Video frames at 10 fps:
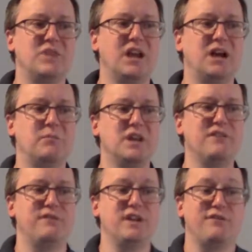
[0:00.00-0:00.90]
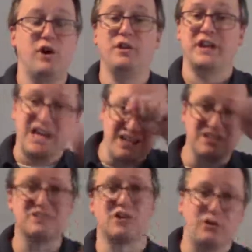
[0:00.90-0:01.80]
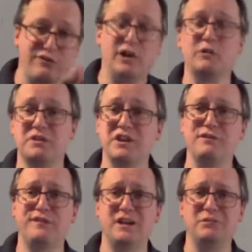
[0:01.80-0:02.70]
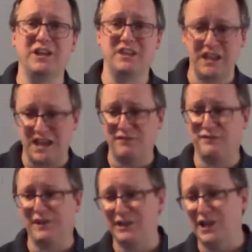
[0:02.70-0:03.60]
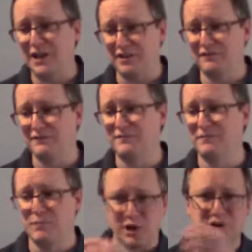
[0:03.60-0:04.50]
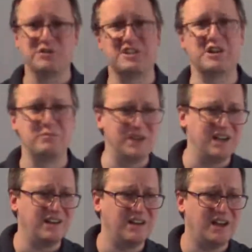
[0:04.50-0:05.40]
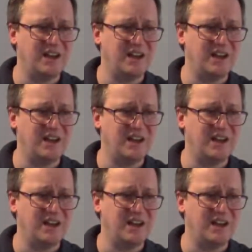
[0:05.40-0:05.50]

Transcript: if all the cases are falling within a family, they have a lot of markers that are being